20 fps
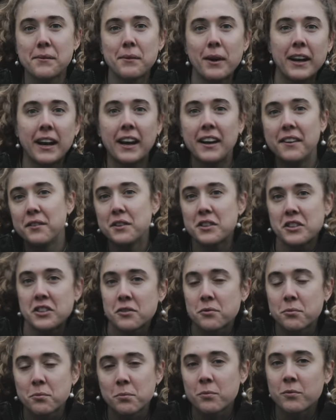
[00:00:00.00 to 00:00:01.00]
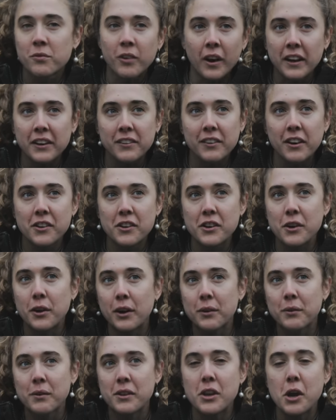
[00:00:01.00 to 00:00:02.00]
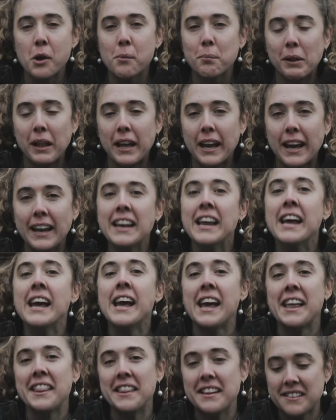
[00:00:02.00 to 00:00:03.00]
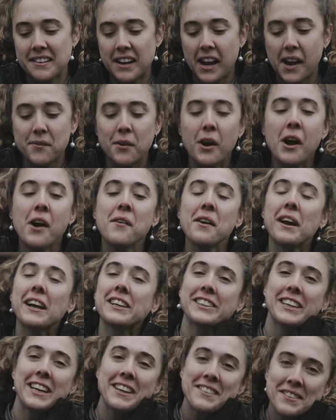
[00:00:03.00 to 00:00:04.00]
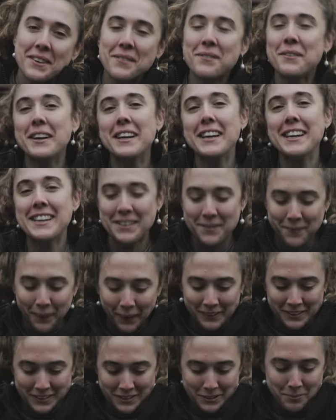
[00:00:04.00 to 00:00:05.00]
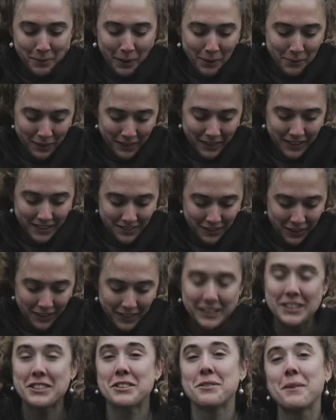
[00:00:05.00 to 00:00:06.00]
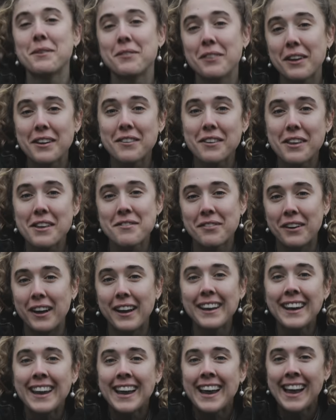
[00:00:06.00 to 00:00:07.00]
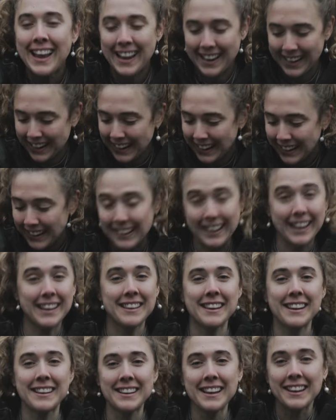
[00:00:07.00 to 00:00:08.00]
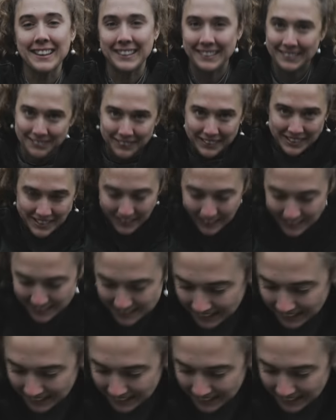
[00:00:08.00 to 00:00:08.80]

time I kind of was just running around New York with no plan. And this time we actually have somebody to participate with us. So I think it should be really, really fun. And I guess that's it. We should get